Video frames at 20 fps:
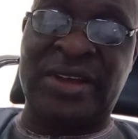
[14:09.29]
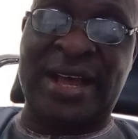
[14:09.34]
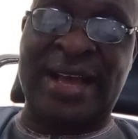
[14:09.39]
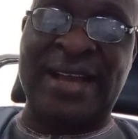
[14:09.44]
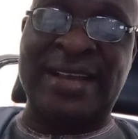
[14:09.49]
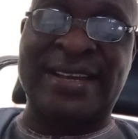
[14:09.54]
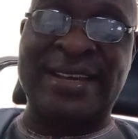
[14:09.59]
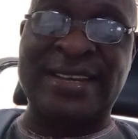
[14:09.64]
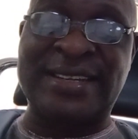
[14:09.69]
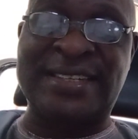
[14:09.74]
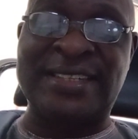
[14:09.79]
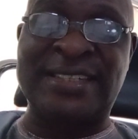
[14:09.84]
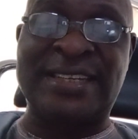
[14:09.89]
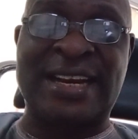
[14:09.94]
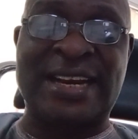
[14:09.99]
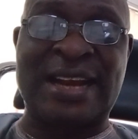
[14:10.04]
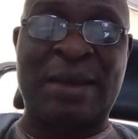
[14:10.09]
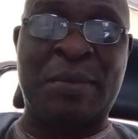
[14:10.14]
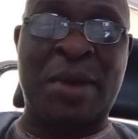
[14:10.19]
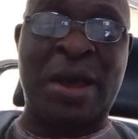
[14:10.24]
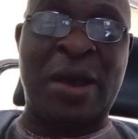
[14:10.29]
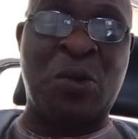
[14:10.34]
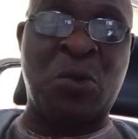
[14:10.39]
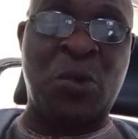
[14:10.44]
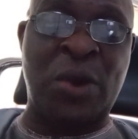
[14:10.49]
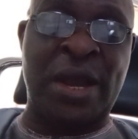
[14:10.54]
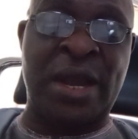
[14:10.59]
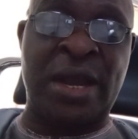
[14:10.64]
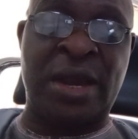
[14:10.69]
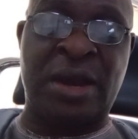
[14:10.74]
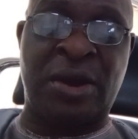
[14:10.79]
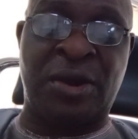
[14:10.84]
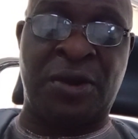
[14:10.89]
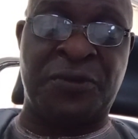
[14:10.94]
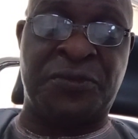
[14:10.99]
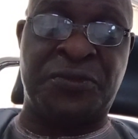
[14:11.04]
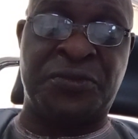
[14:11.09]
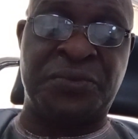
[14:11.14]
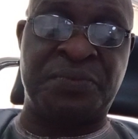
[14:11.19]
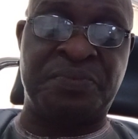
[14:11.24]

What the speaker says: and cases that I'm aware of,